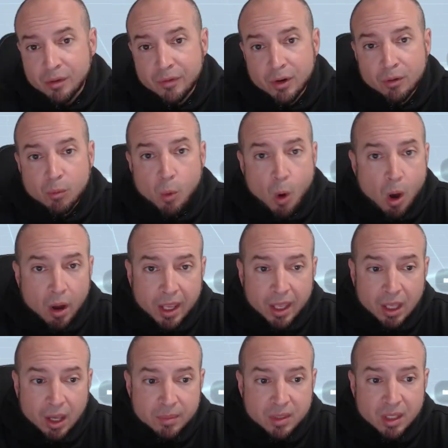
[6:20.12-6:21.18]
So if you're
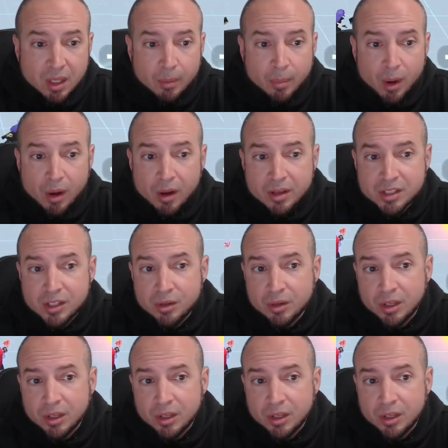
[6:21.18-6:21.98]
walking up to the boss,